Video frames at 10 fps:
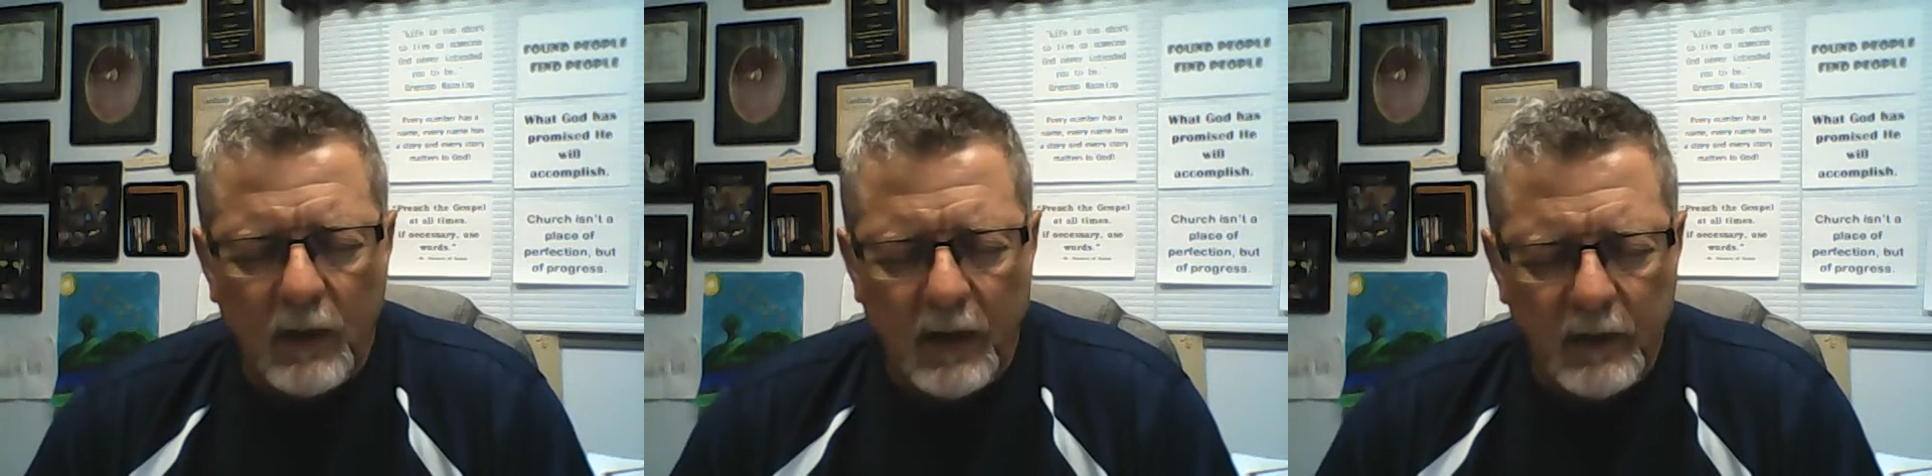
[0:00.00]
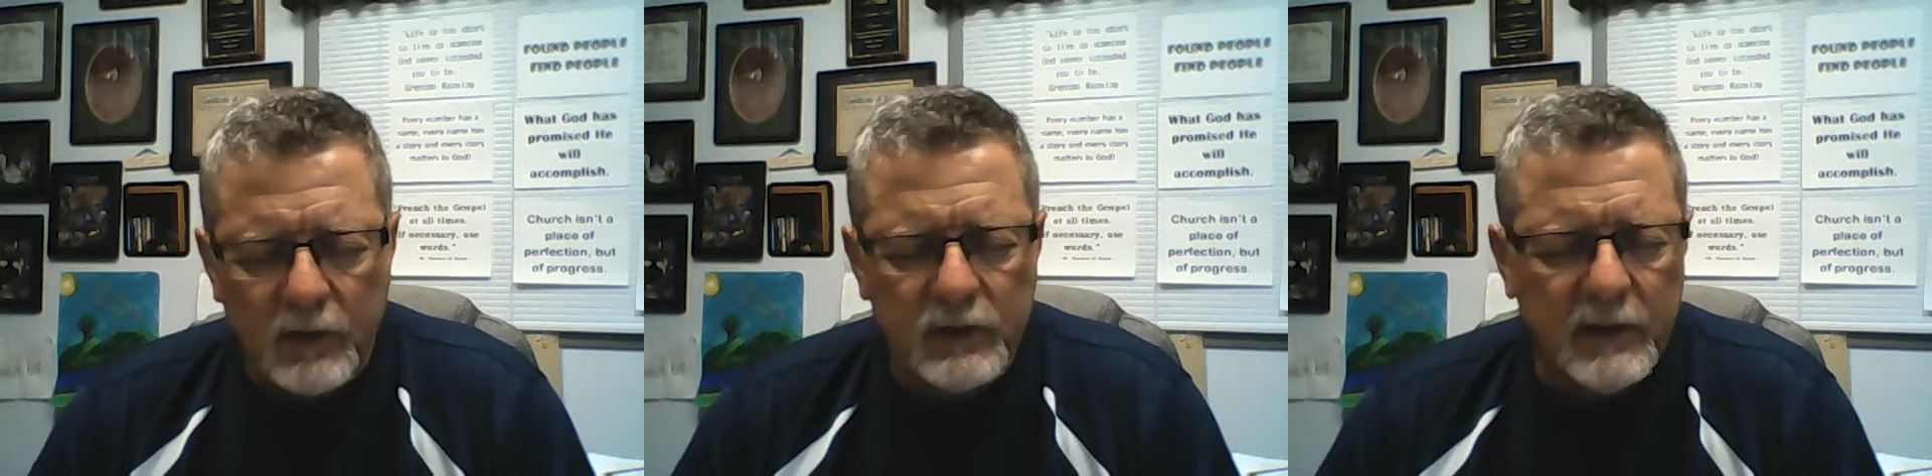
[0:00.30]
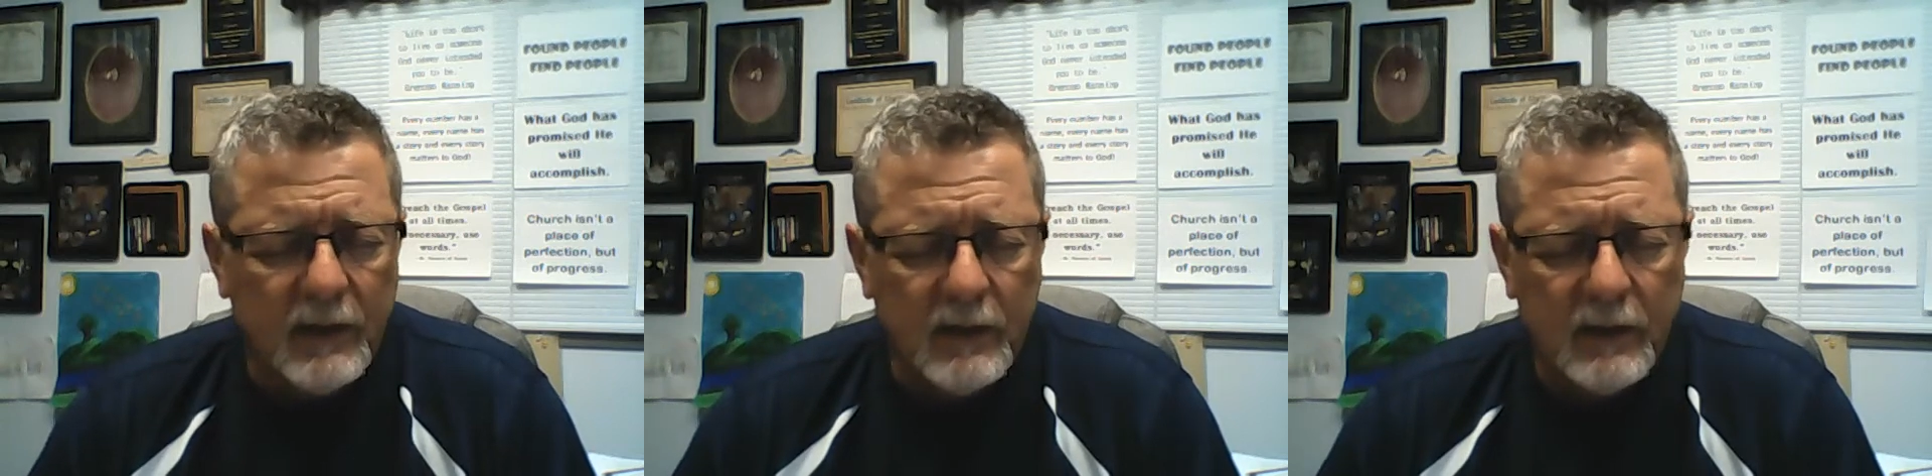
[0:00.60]
I
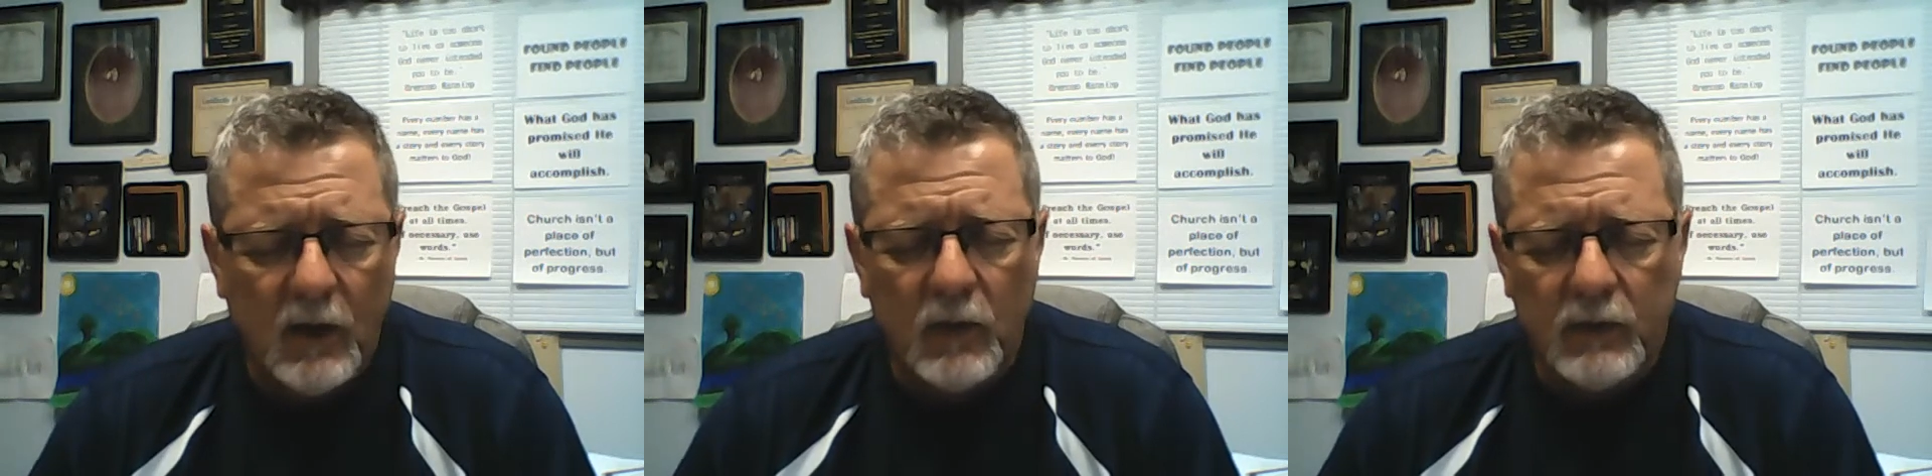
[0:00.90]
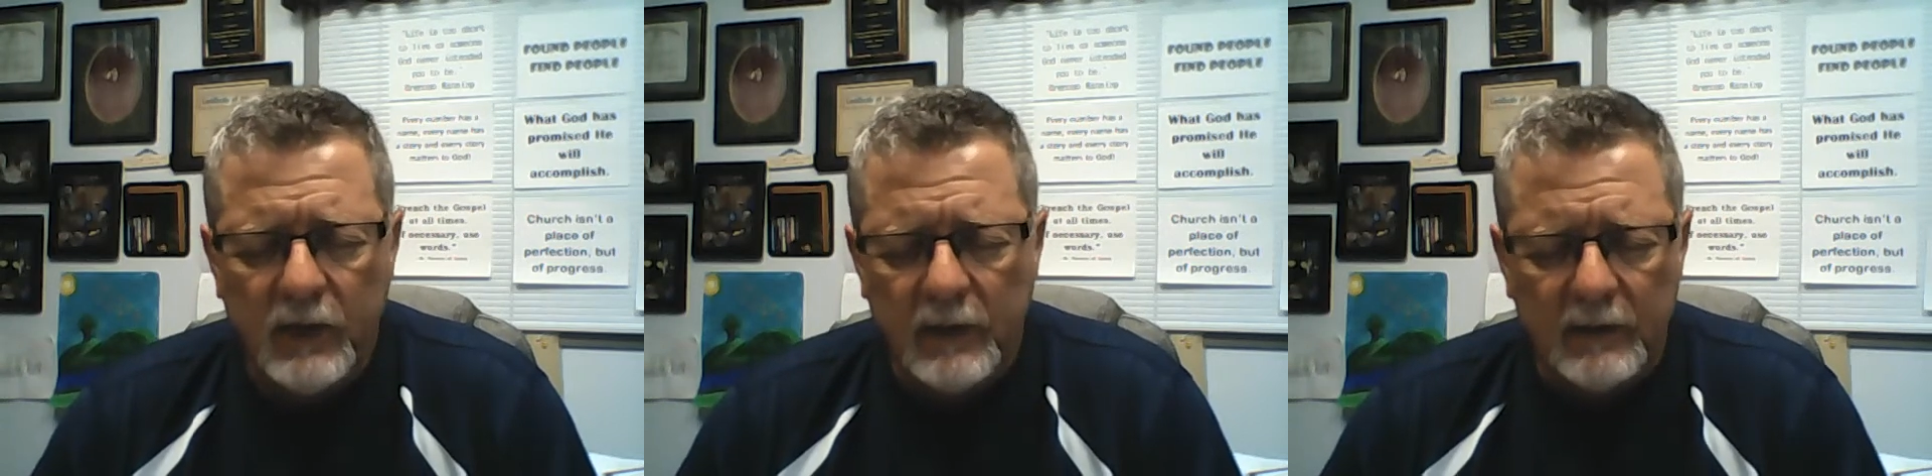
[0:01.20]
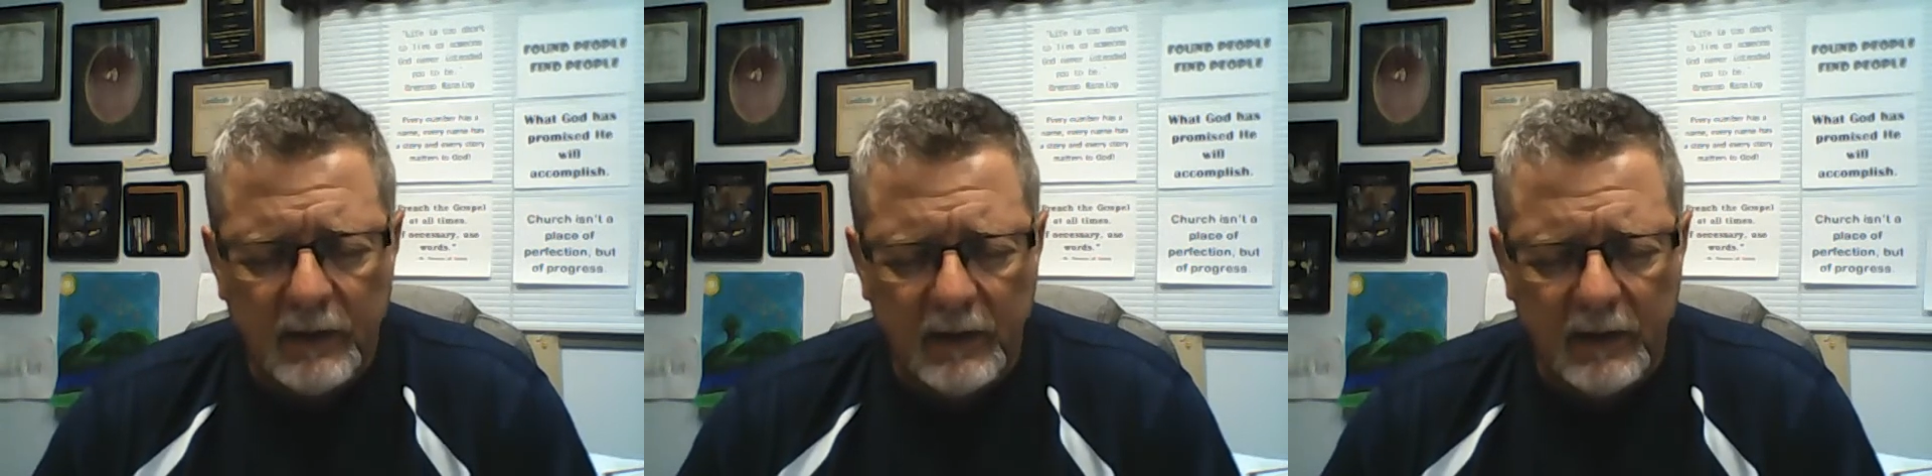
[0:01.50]
understand and know that the